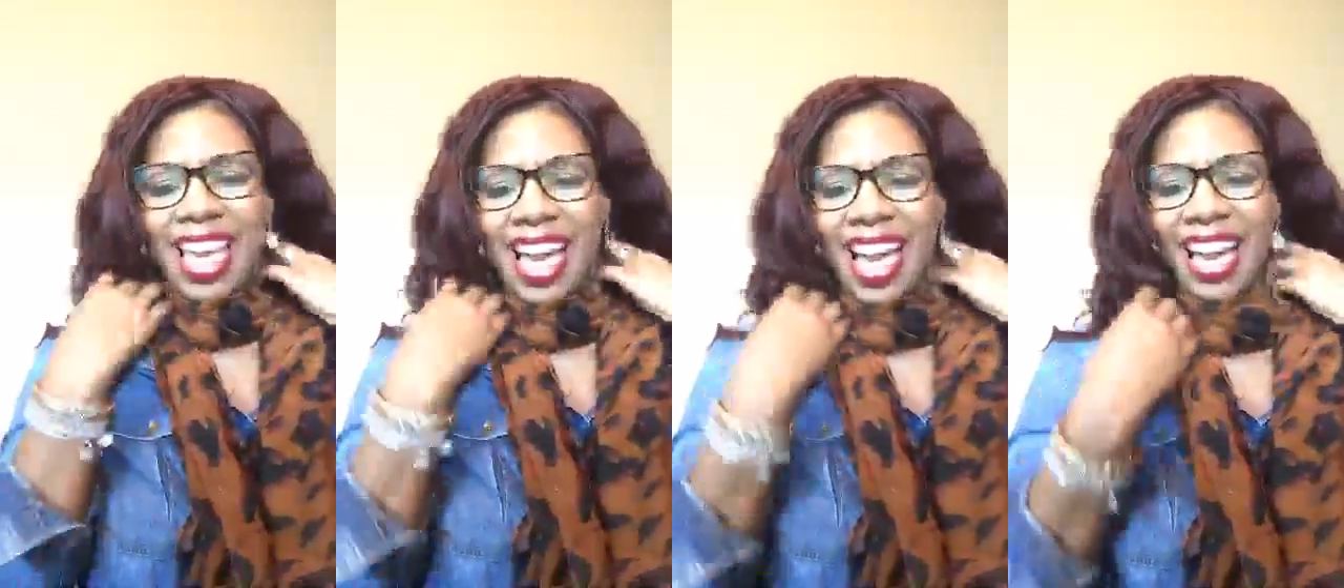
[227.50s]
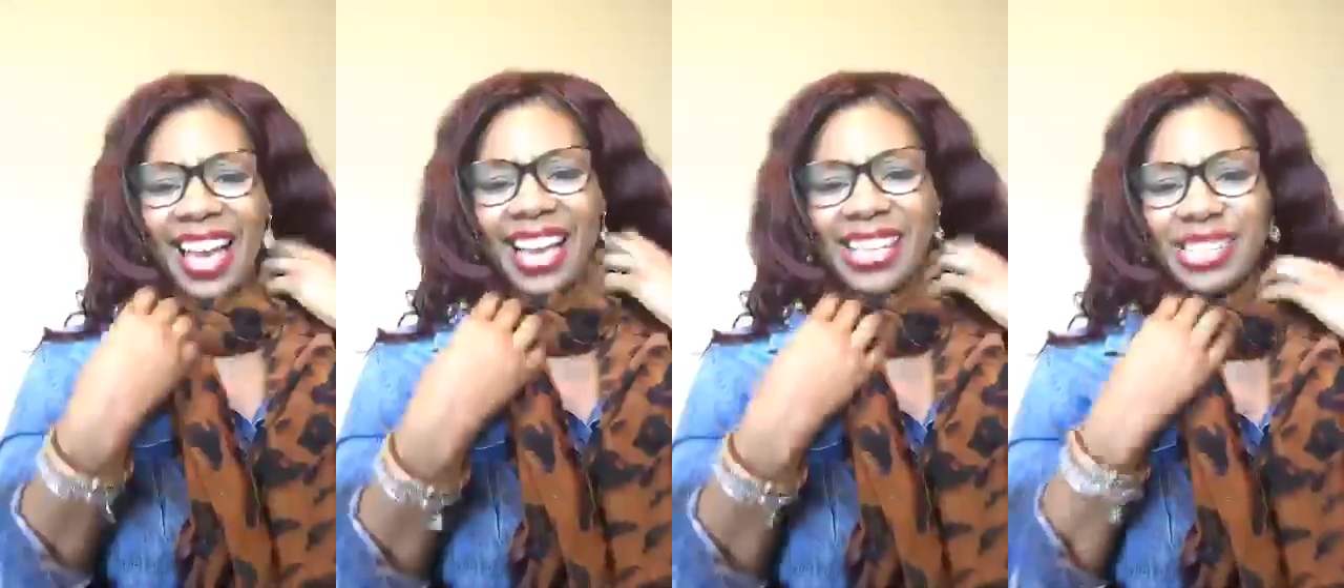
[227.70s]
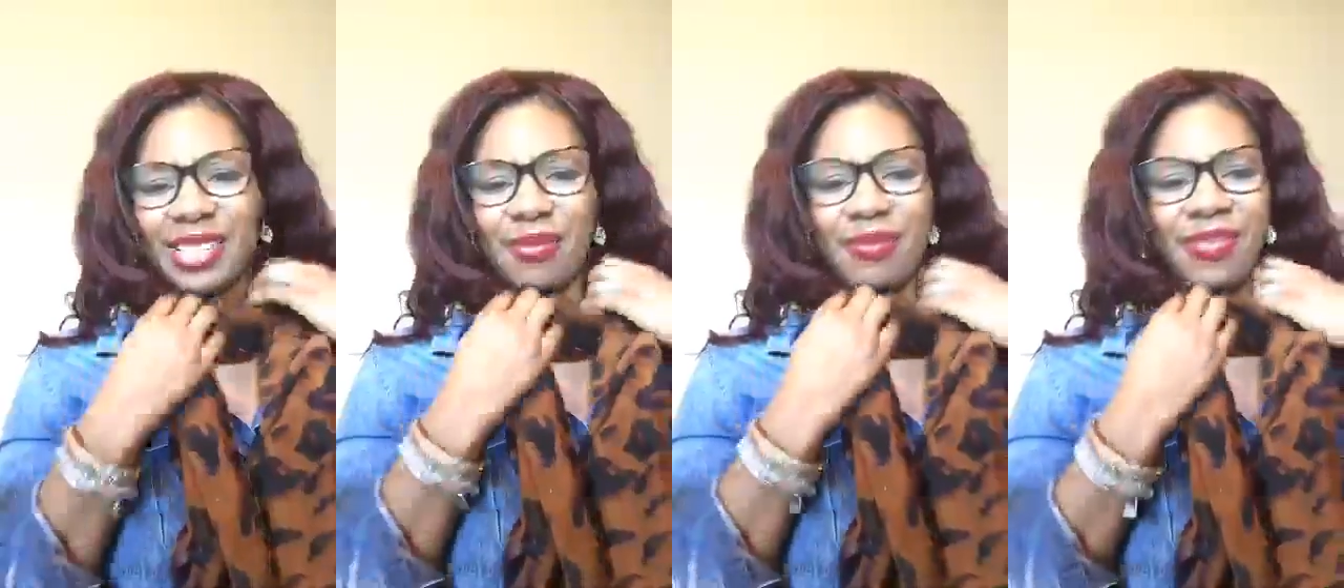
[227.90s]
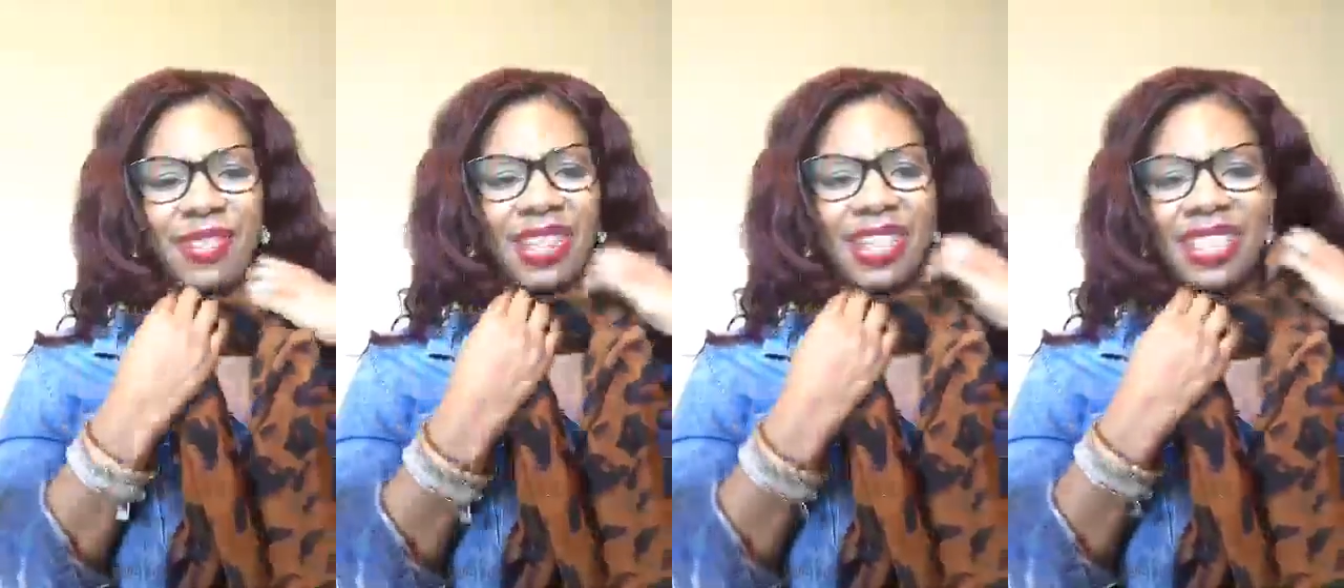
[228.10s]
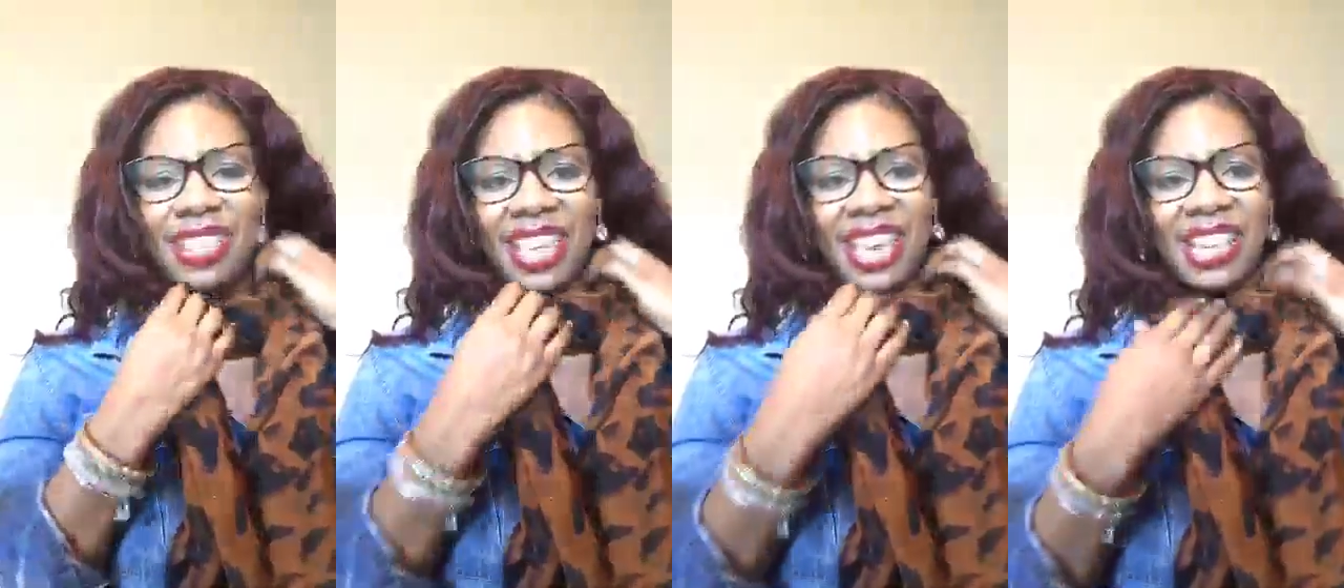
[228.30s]
I got some
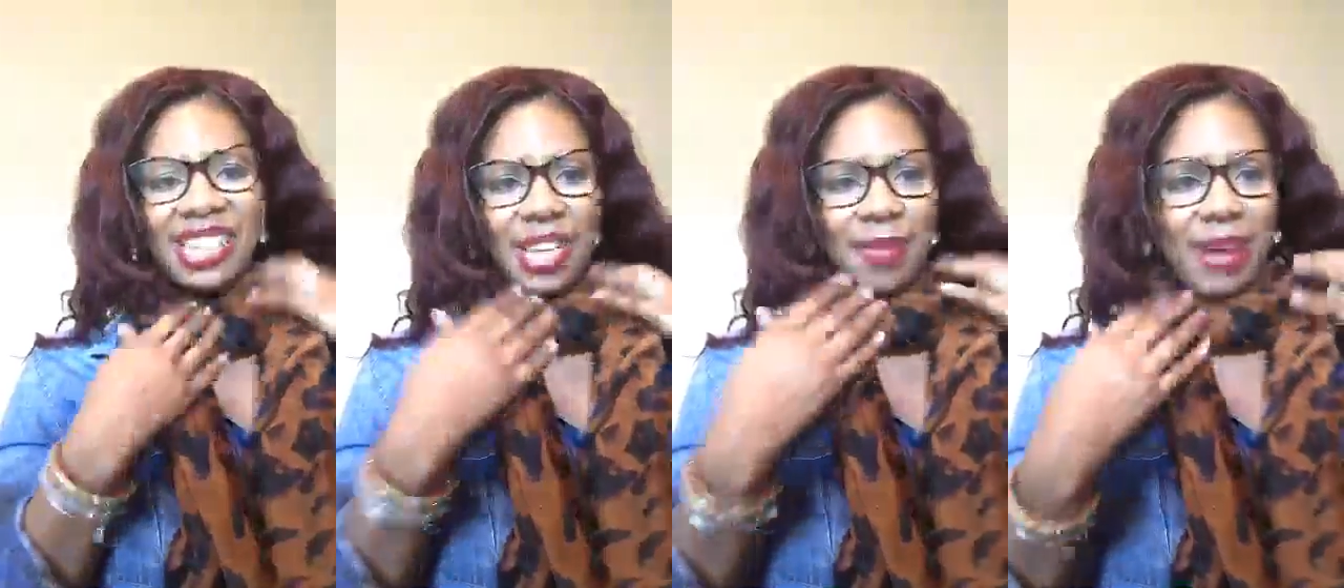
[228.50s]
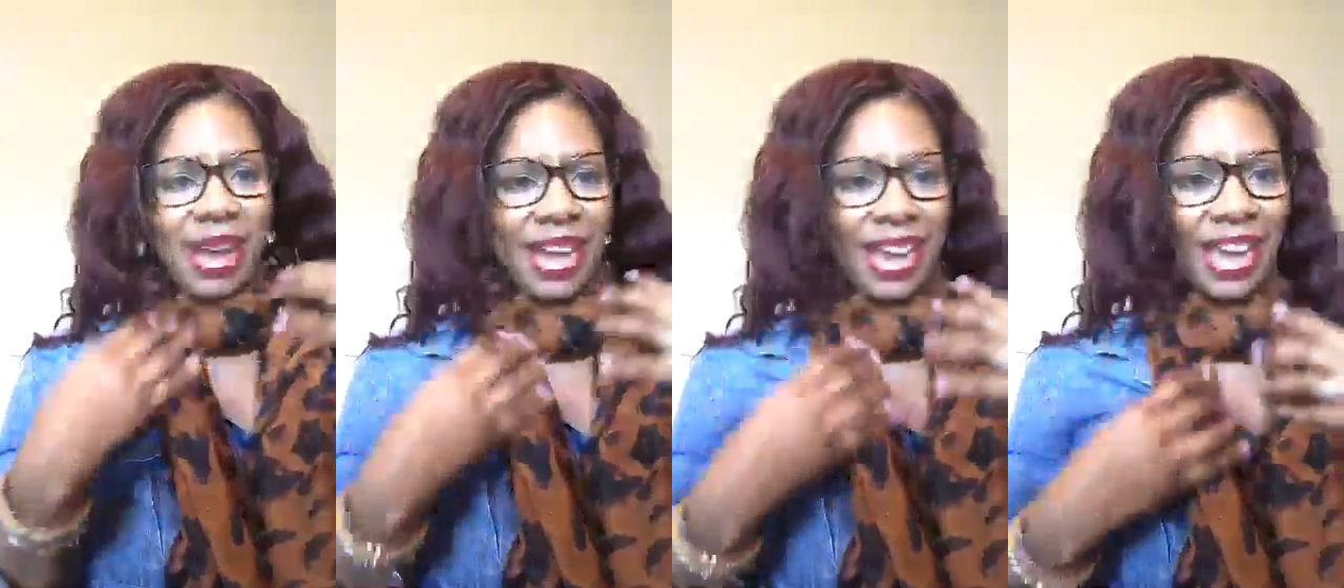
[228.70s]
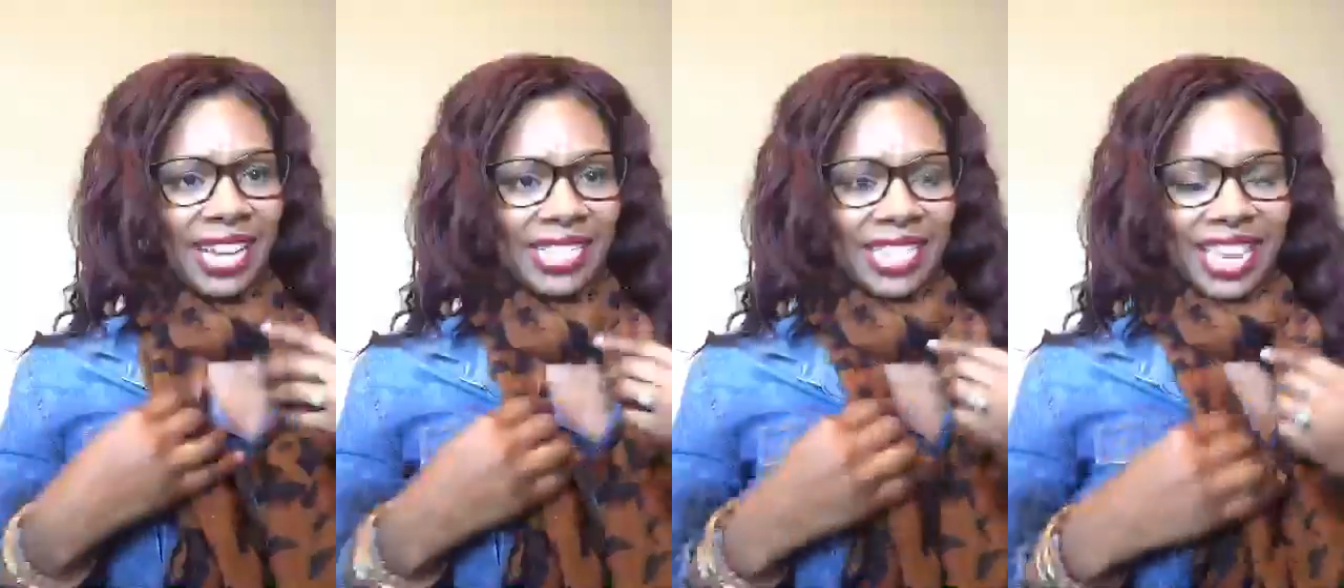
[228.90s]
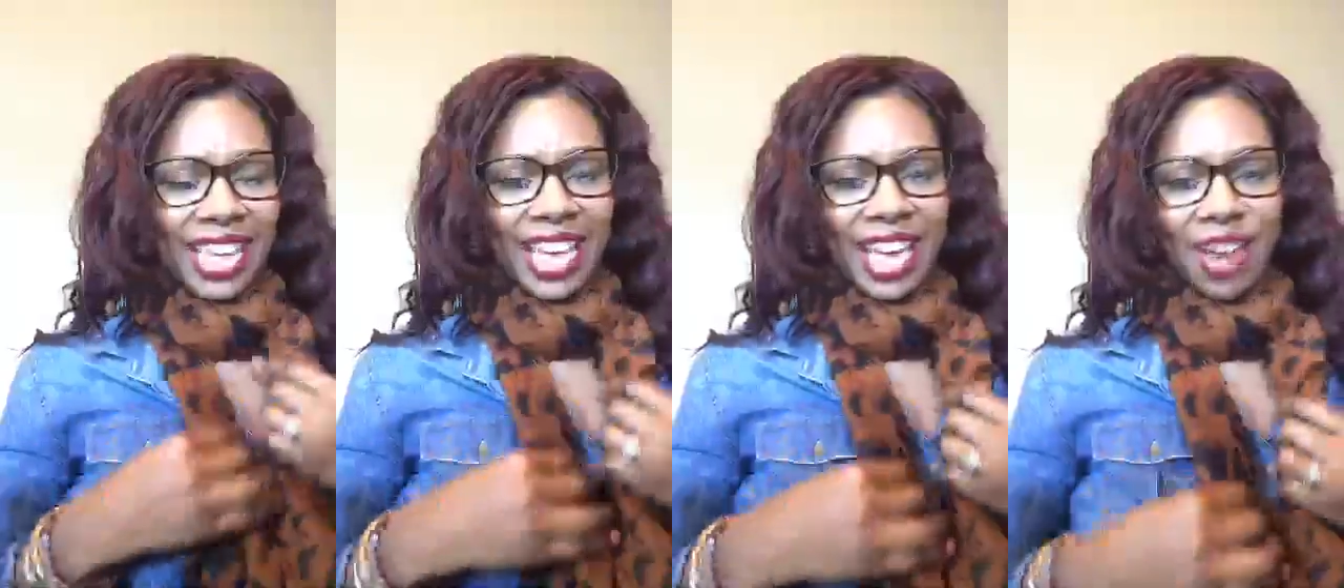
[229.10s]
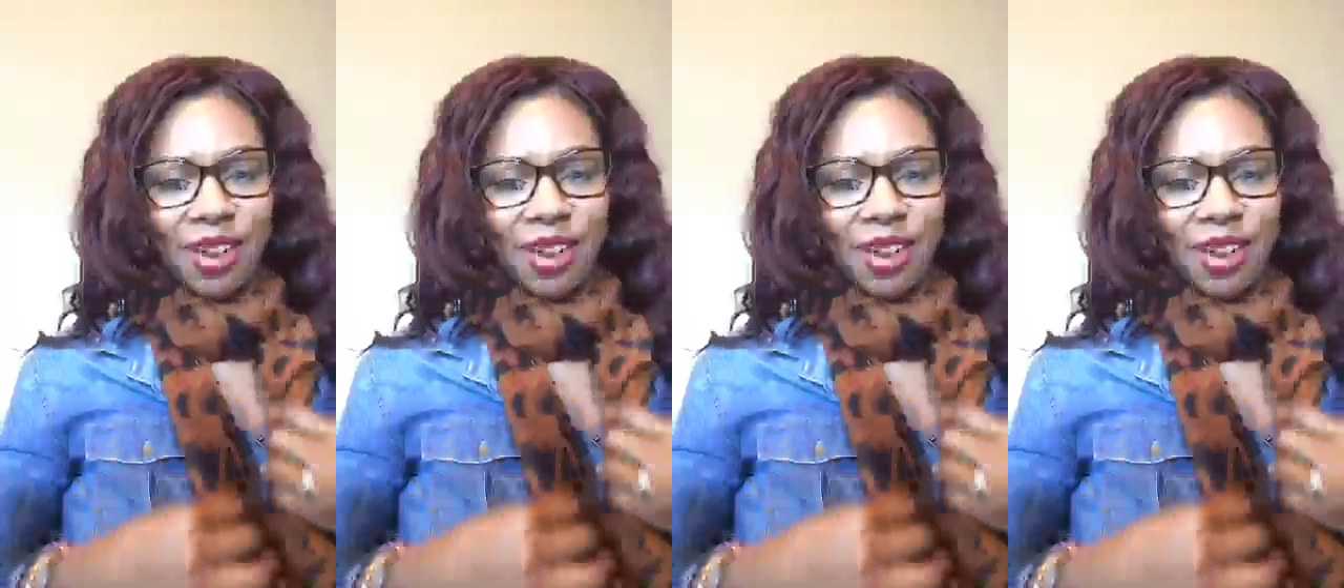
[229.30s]
things on my neck today.